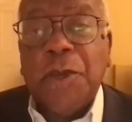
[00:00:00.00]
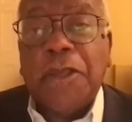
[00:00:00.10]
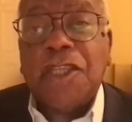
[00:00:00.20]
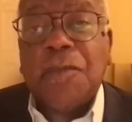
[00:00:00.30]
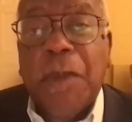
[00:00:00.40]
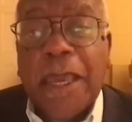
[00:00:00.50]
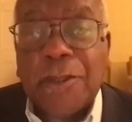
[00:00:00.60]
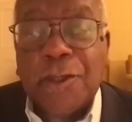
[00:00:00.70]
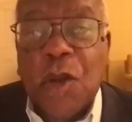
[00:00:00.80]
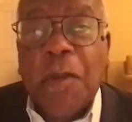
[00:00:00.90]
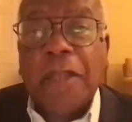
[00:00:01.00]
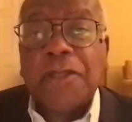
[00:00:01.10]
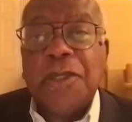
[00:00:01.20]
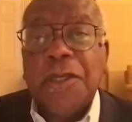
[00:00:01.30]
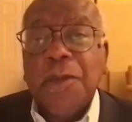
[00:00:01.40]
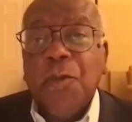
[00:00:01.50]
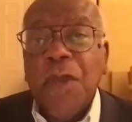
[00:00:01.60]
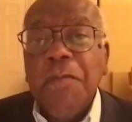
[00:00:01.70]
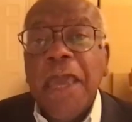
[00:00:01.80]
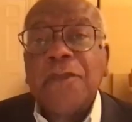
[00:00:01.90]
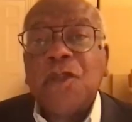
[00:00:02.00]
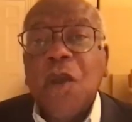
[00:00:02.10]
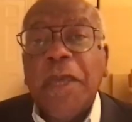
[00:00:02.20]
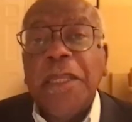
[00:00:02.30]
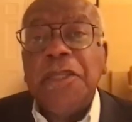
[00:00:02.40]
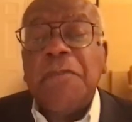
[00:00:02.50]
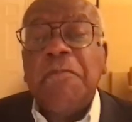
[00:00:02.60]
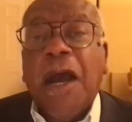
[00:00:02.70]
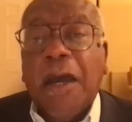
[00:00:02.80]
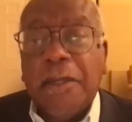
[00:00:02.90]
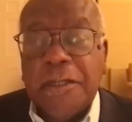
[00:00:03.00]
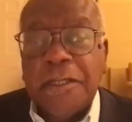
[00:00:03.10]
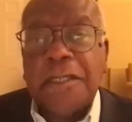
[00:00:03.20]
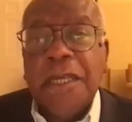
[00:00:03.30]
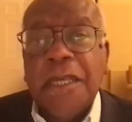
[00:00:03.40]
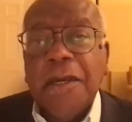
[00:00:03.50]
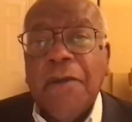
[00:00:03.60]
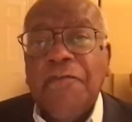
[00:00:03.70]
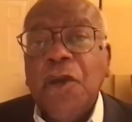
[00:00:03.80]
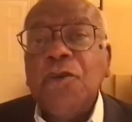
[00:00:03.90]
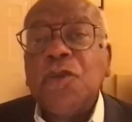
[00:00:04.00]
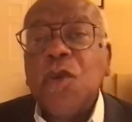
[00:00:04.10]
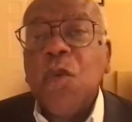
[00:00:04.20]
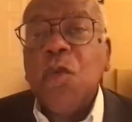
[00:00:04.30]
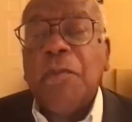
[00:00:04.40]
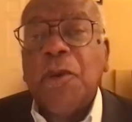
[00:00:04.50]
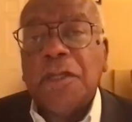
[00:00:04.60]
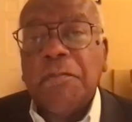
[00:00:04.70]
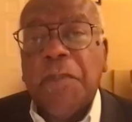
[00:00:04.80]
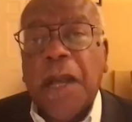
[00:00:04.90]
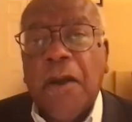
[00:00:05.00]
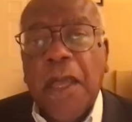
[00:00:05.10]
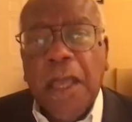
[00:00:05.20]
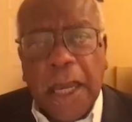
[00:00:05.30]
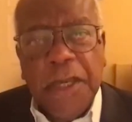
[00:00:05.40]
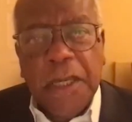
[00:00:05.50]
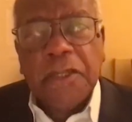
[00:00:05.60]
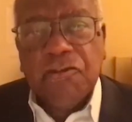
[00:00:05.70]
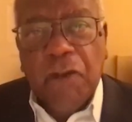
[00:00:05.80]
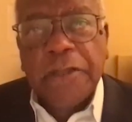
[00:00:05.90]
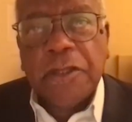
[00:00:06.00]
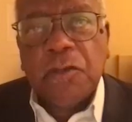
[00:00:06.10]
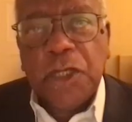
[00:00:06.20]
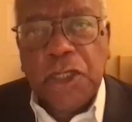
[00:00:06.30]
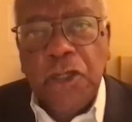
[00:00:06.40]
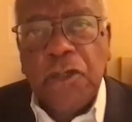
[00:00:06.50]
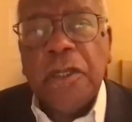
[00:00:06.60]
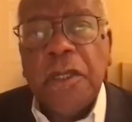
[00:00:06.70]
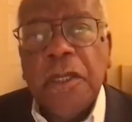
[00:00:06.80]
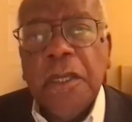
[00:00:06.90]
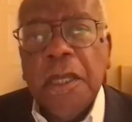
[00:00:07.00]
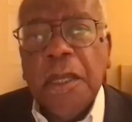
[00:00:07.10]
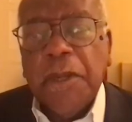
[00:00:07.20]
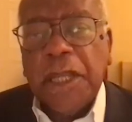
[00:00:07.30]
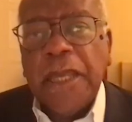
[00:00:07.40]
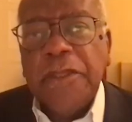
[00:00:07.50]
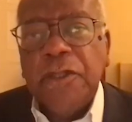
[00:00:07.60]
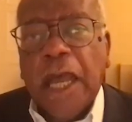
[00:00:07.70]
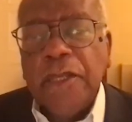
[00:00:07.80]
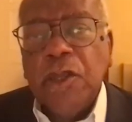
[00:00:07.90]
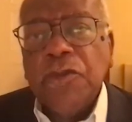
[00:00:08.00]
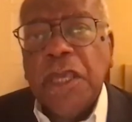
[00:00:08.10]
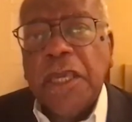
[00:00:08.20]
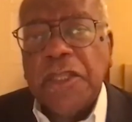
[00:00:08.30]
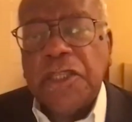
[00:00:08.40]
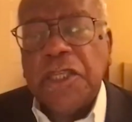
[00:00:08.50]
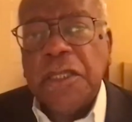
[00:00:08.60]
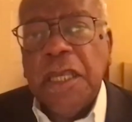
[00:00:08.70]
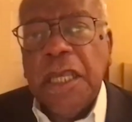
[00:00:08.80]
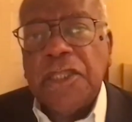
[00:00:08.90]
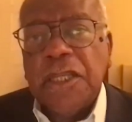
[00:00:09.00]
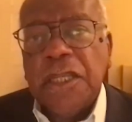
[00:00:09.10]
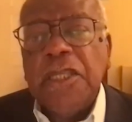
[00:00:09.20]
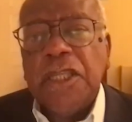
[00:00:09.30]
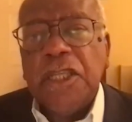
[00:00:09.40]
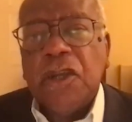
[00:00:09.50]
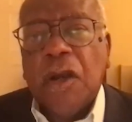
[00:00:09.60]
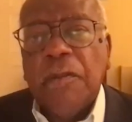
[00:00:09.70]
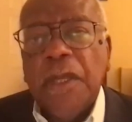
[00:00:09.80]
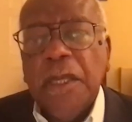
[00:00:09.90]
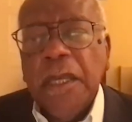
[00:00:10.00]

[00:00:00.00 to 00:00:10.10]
We expect so much. We make so many demands of those who we put in power. I think it's right that we should, but I don't think it's an easy job.